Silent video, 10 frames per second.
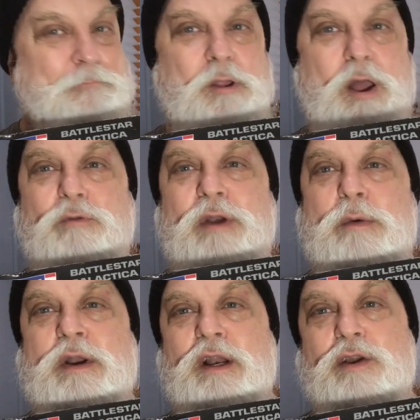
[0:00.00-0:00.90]
I really
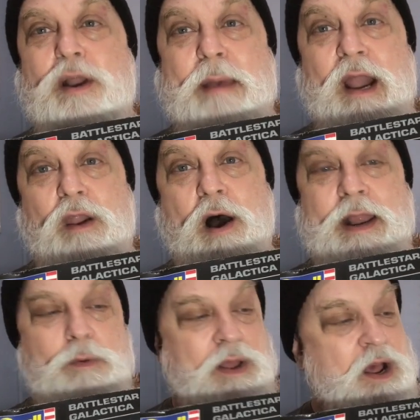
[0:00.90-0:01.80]
wanted to learn about
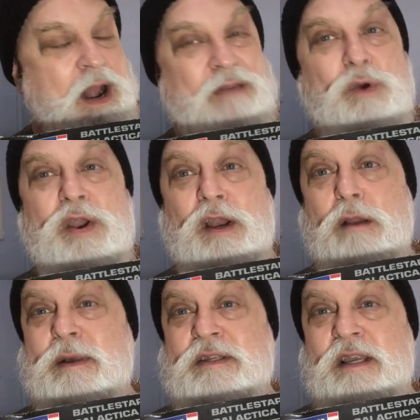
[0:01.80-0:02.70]
lighting. Well, I kind of have learned a little
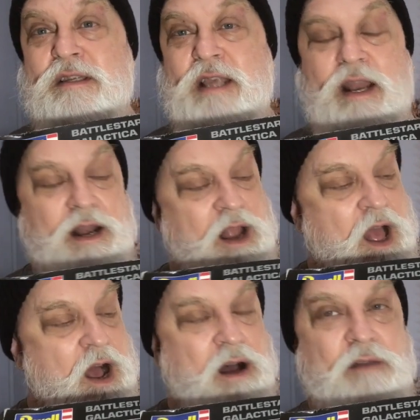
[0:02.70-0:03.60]
bit since then, and
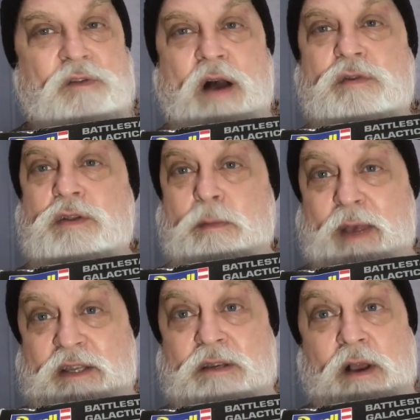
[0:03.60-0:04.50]
I've got the
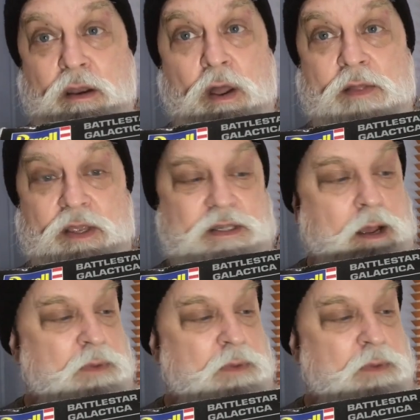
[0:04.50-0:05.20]
bits so I can light this up.